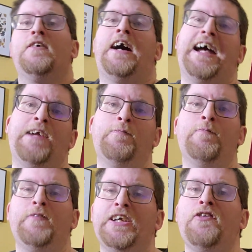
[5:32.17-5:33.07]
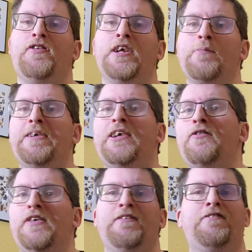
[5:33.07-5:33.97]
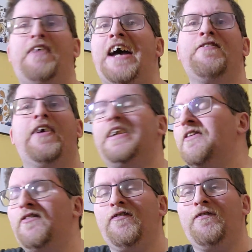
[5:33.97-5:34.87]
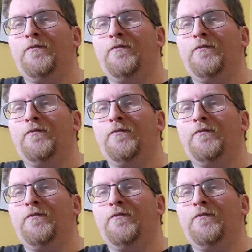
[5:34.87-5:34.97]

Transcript: I am going to be using 500